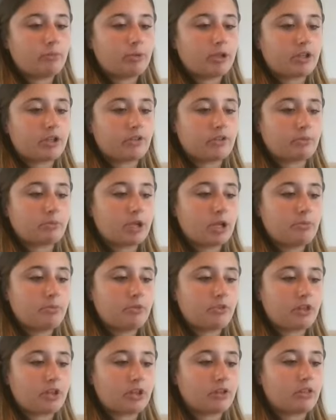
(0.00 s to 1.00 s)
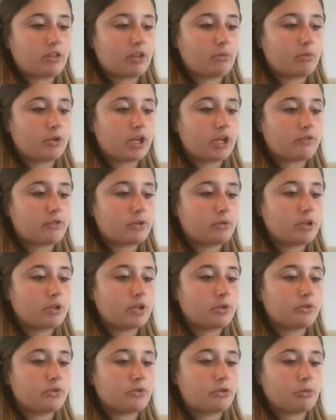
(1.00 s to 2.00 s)
because sometimes think that when everyone
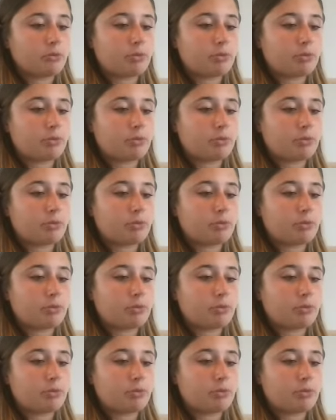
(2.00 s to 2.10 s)
goes to a